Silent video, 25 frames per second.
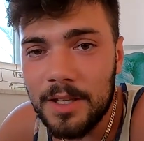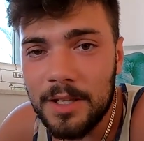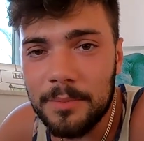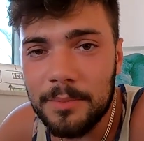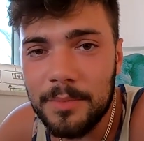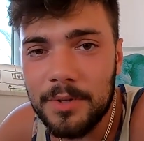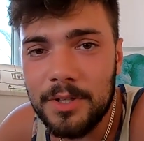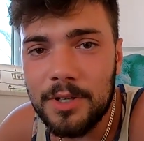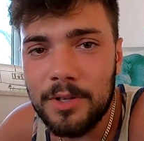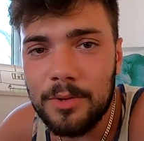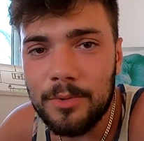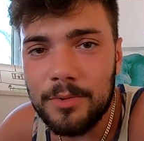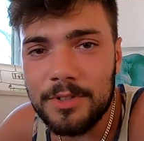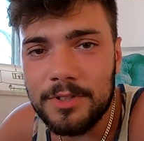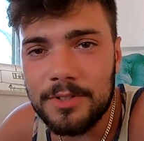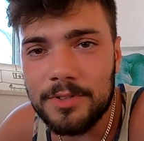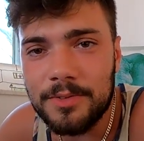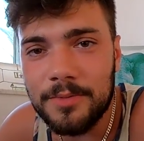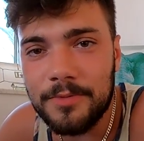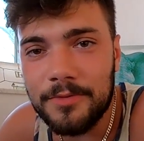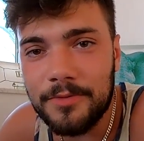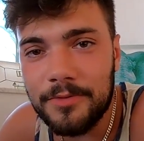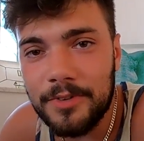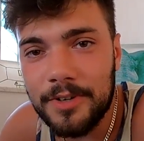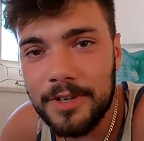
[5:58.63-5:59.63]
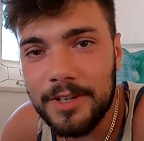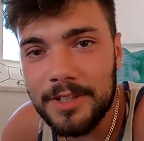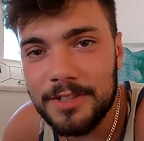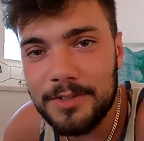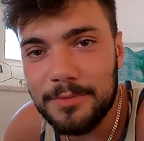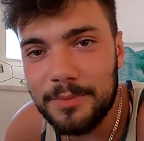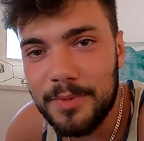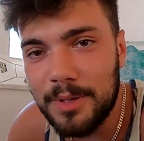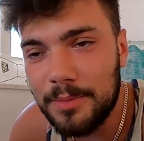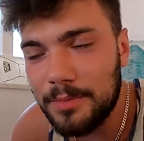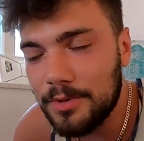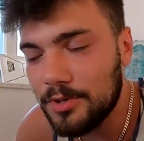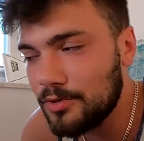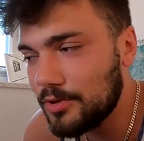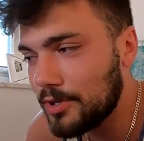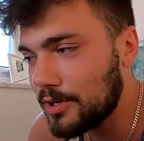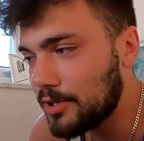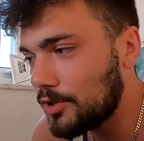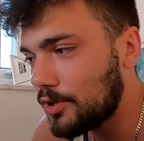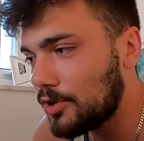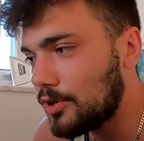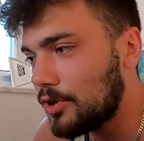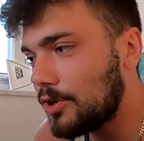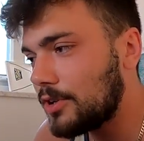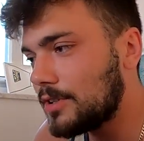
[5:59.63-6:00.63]
meet up with some friends, maybe drink
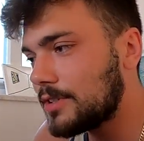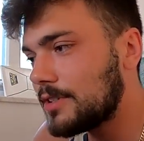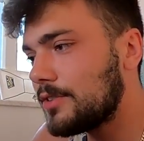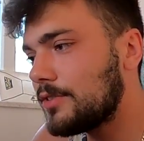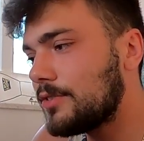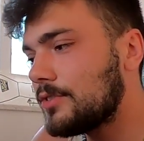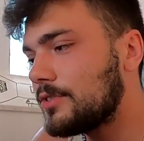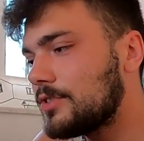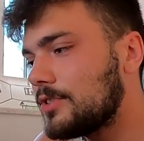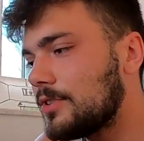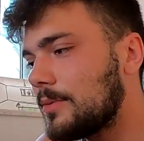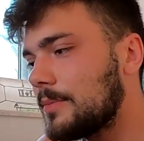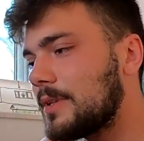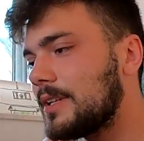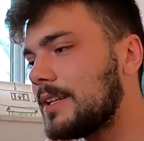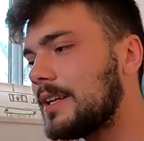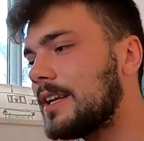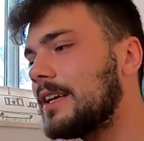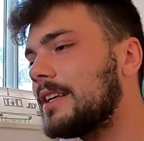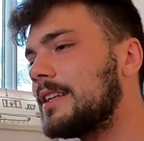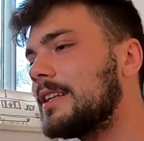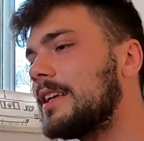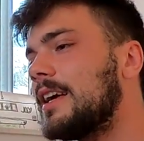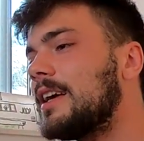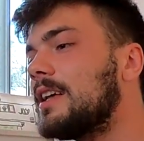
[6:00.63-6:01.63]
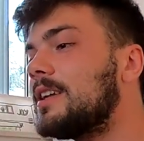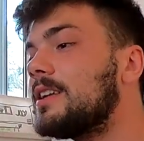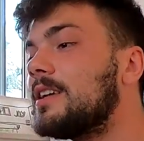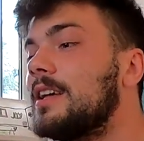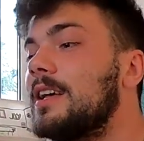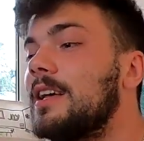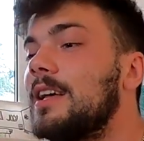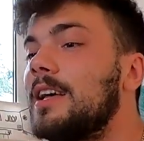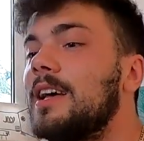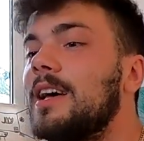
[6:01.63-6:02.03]
a cocktail or something like that.